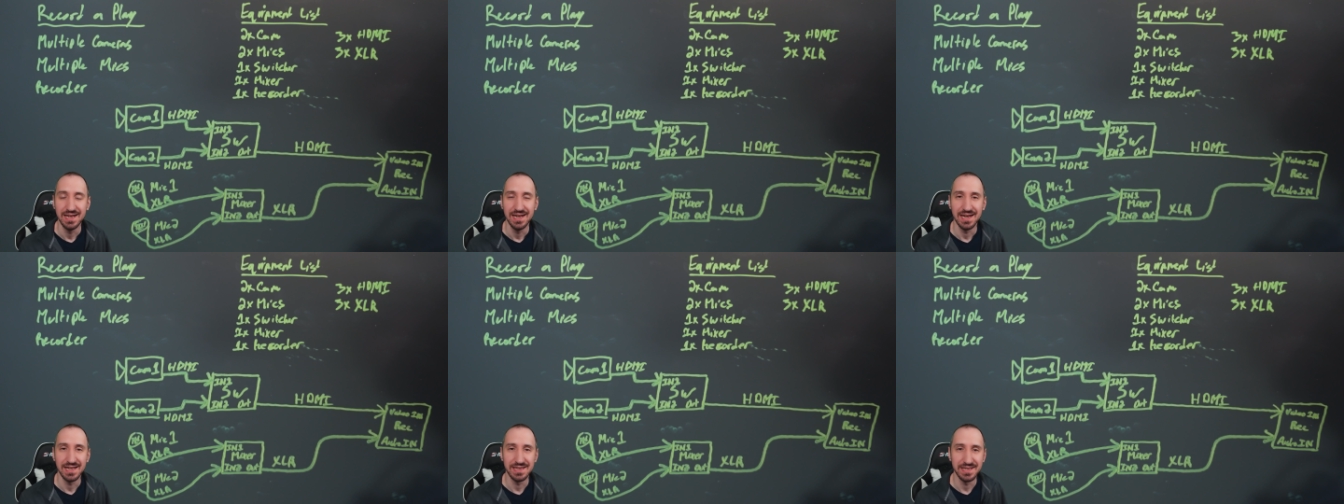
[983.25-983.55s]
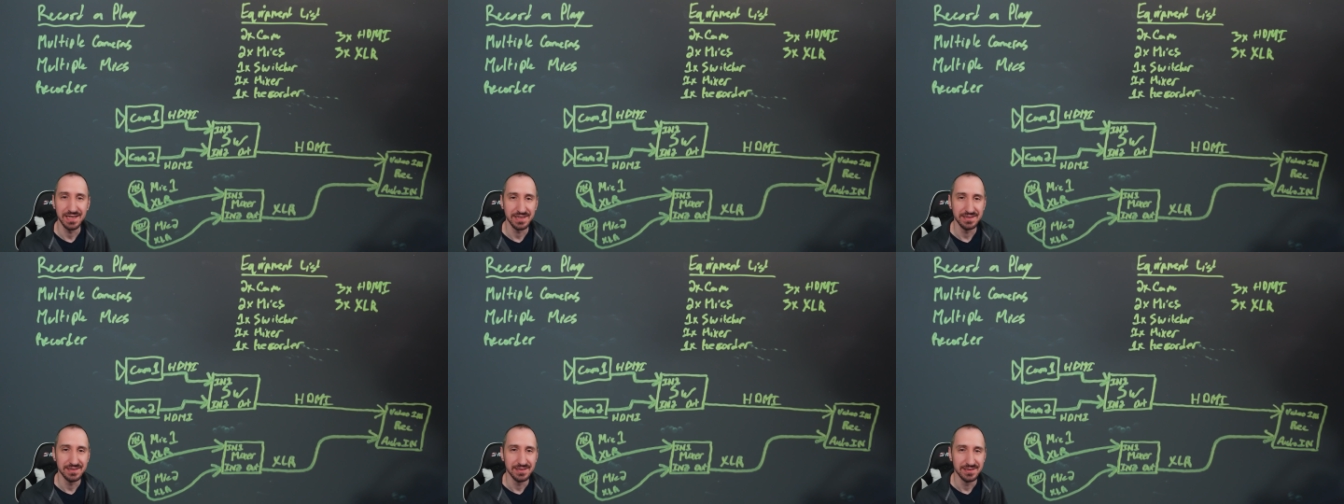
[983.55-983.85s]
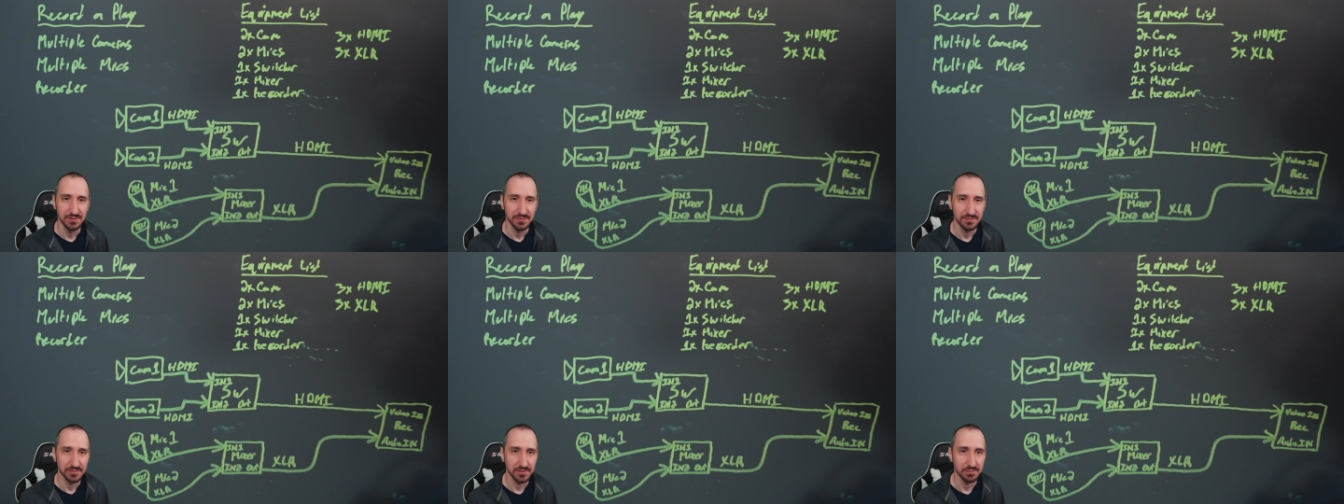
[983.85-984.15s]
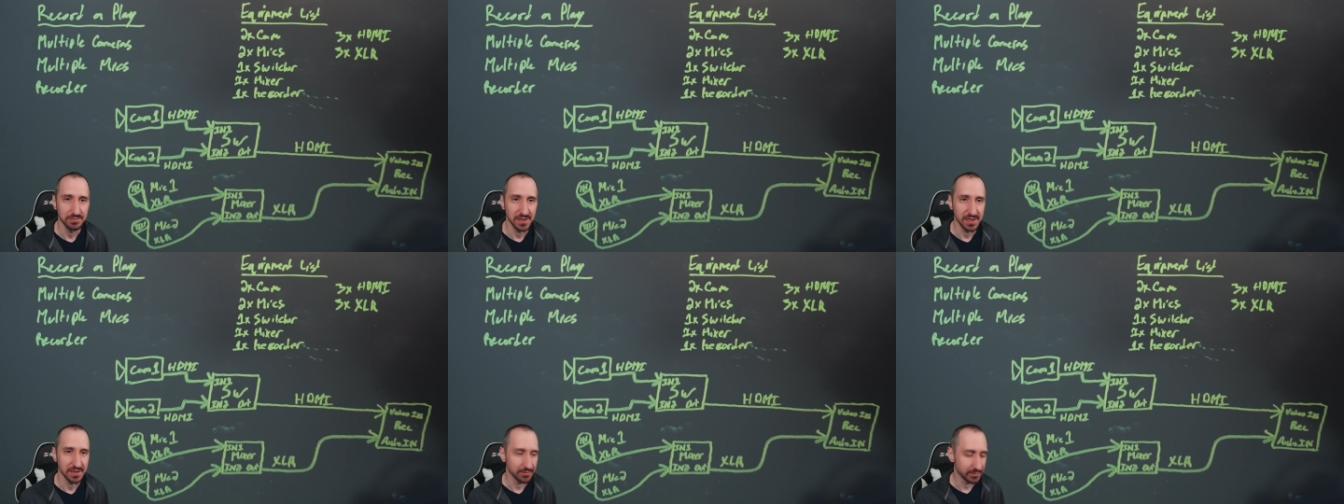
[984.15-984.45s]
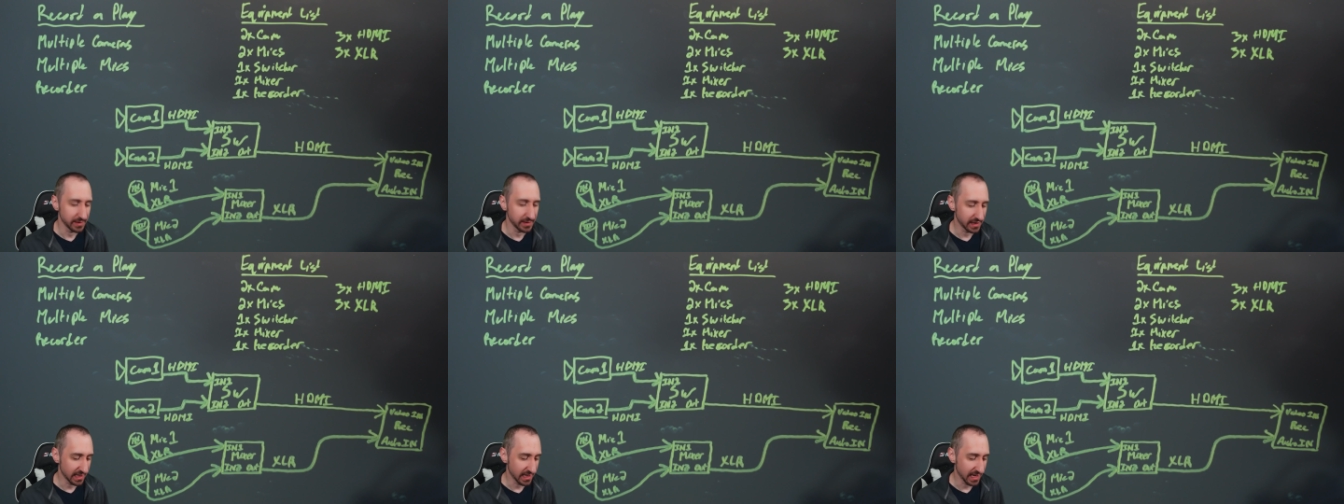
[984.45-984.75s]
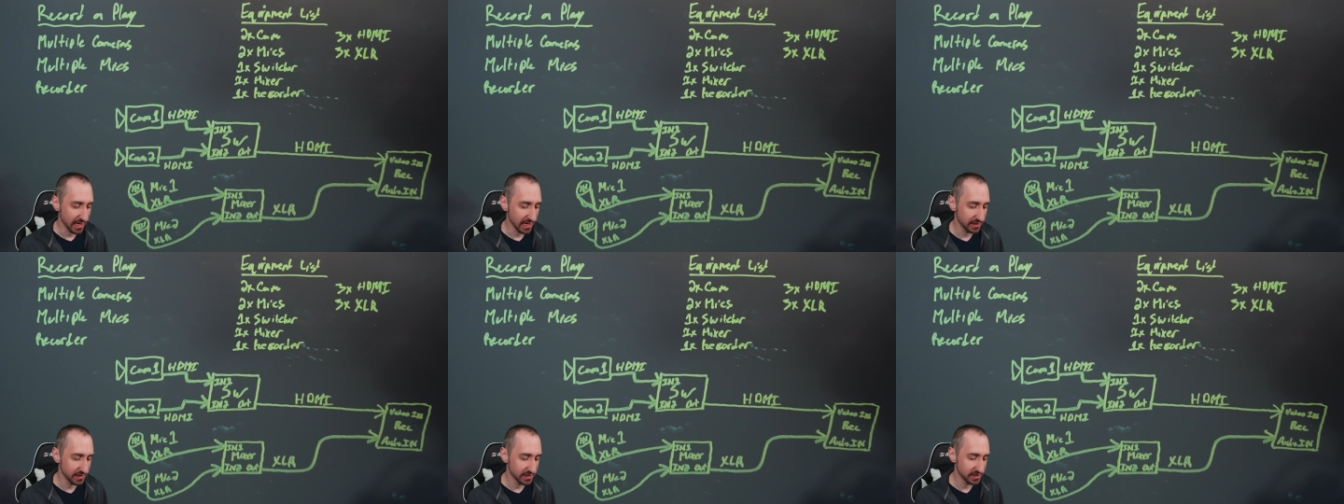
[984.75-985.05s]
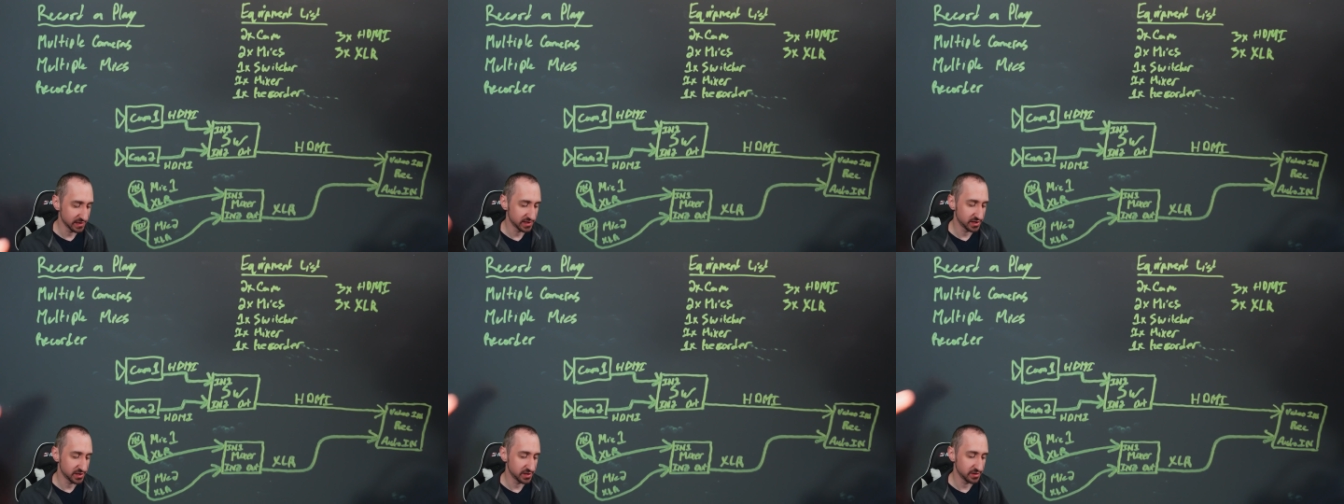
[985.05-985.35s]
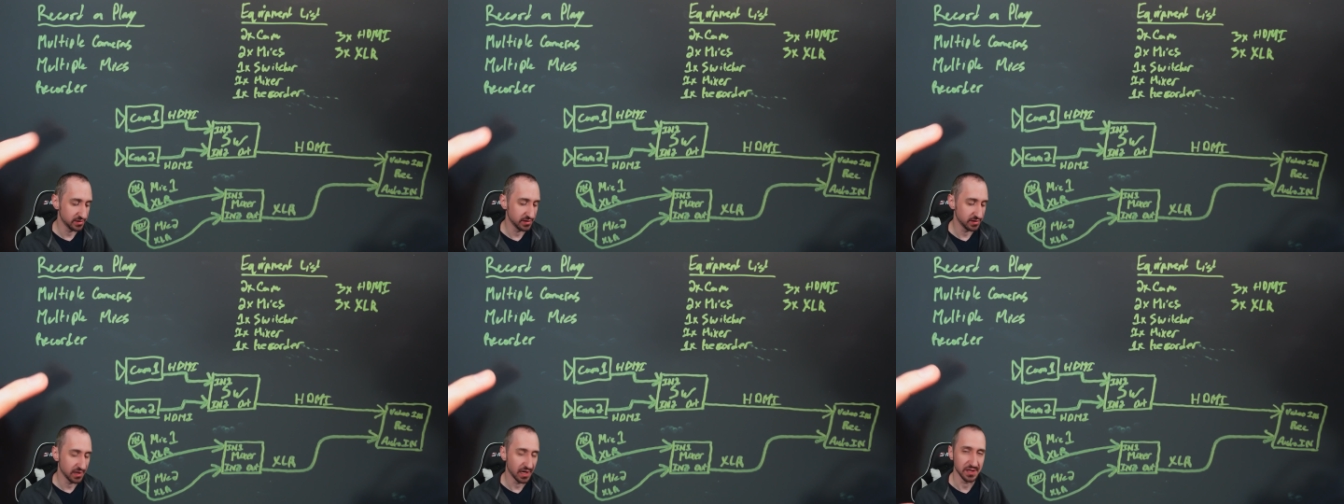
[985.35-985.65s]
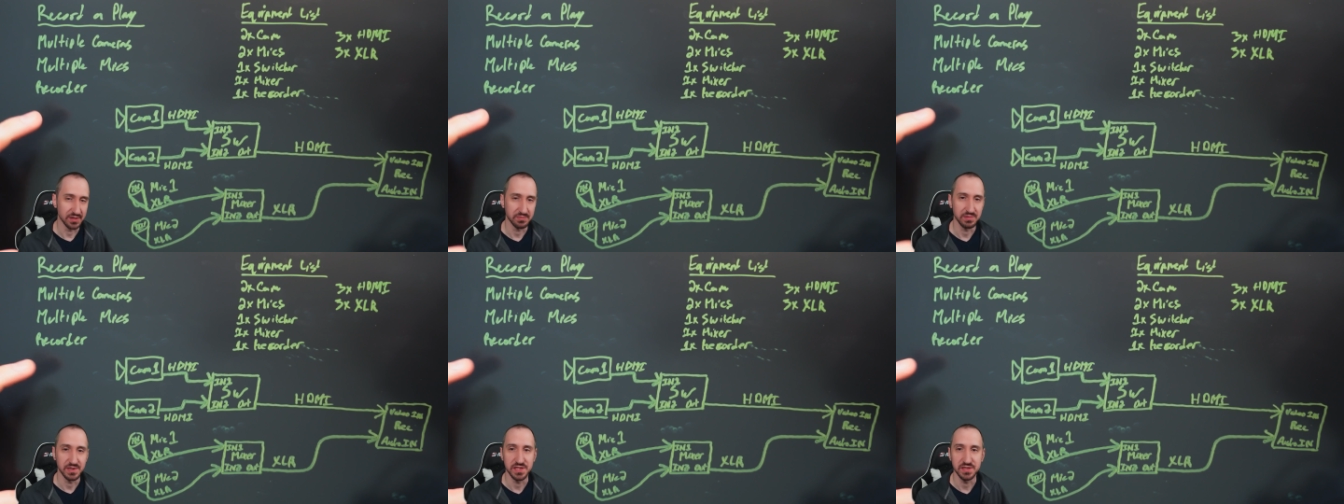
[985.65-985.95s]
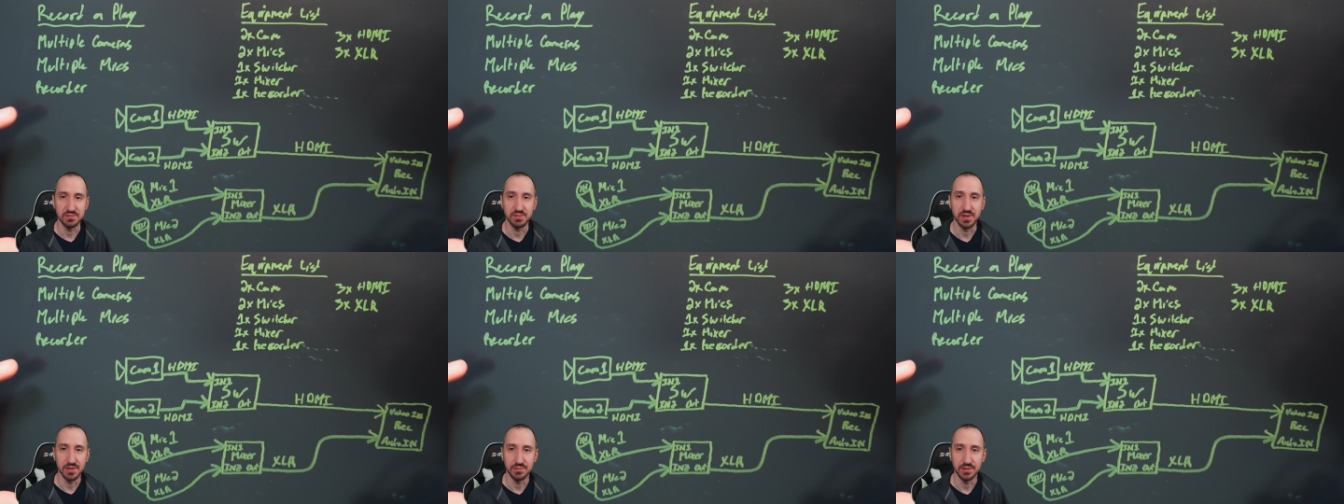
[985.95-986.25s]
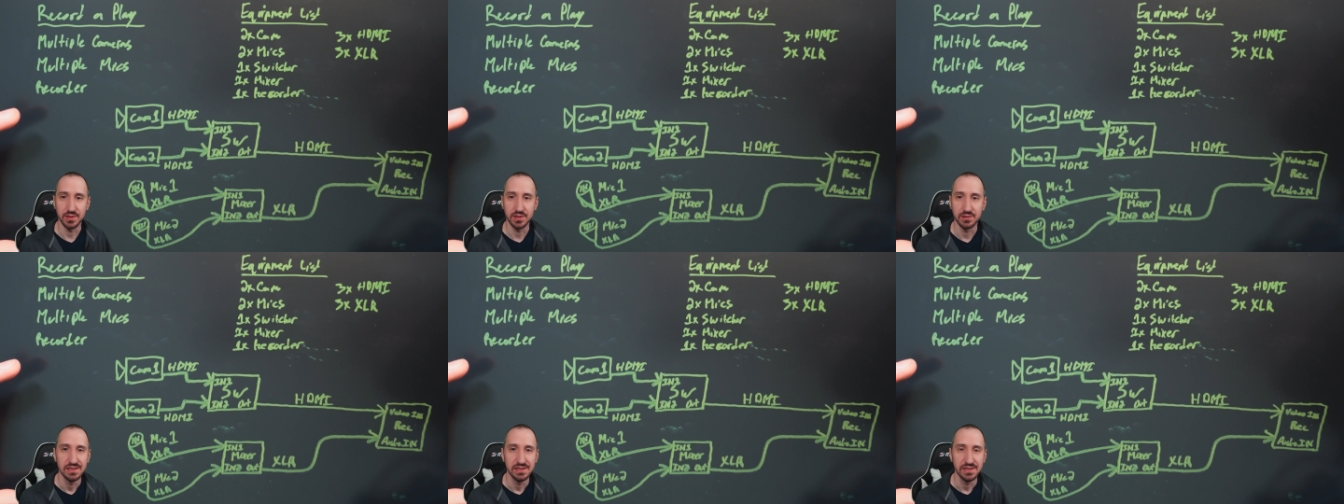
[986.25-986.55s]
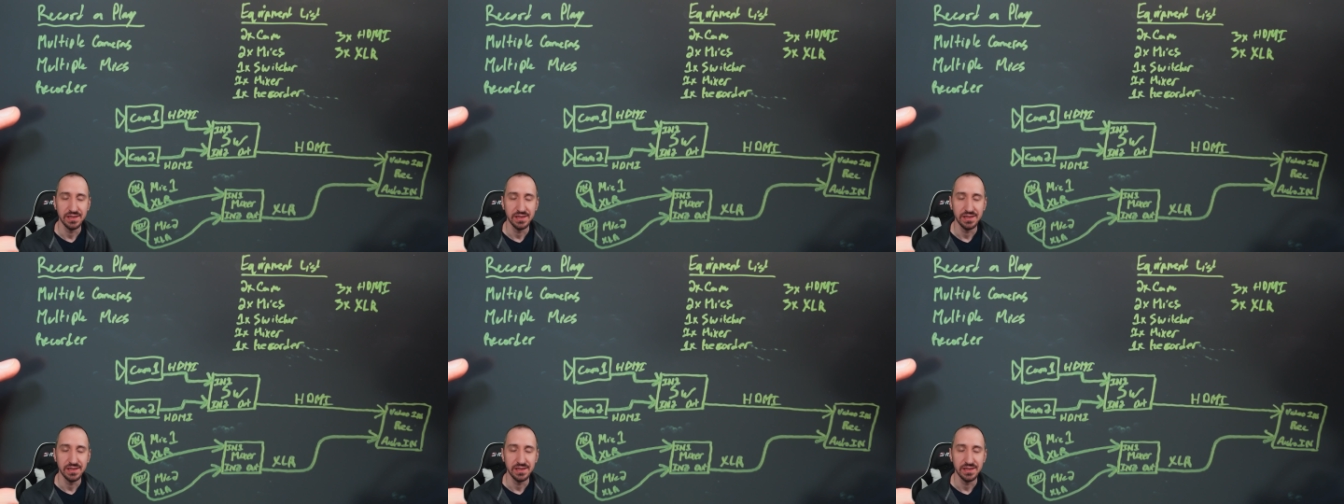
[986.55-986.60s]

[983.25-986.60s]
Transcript: And then from there, we can hand this to on a piece of paper,